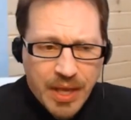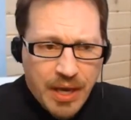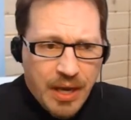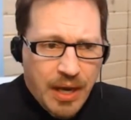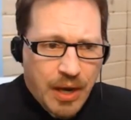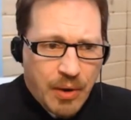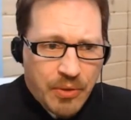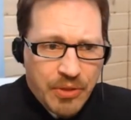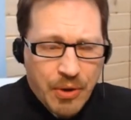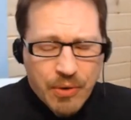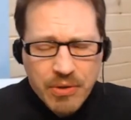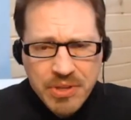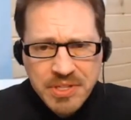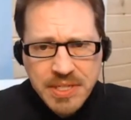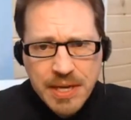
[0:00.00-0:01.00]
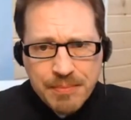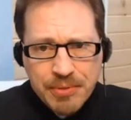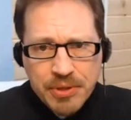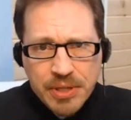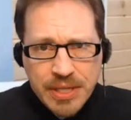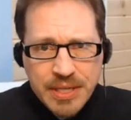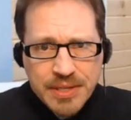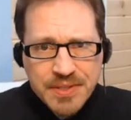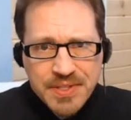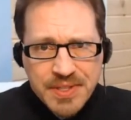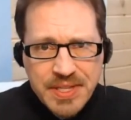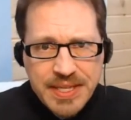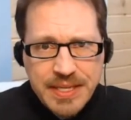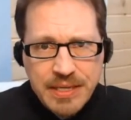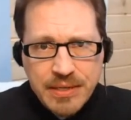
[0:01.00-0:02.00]
The Order of the Temple is
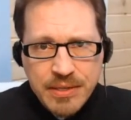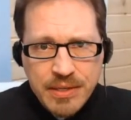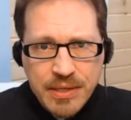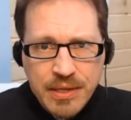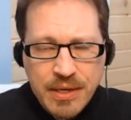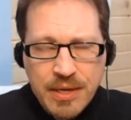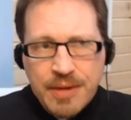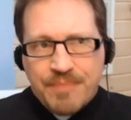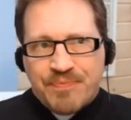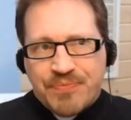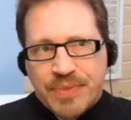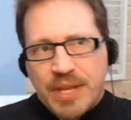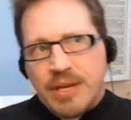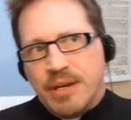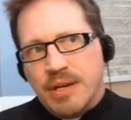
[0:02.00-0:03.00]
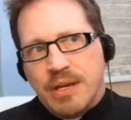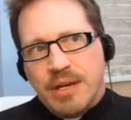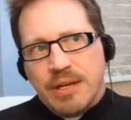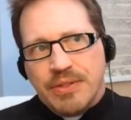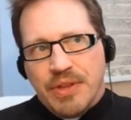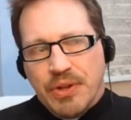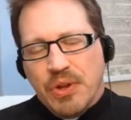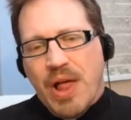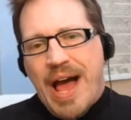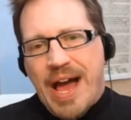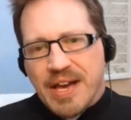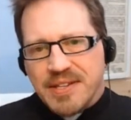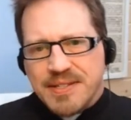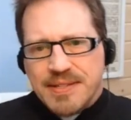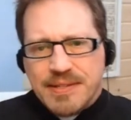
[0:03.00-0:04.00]
the
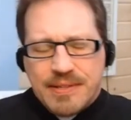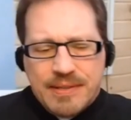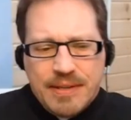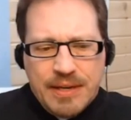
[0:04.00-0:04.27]
last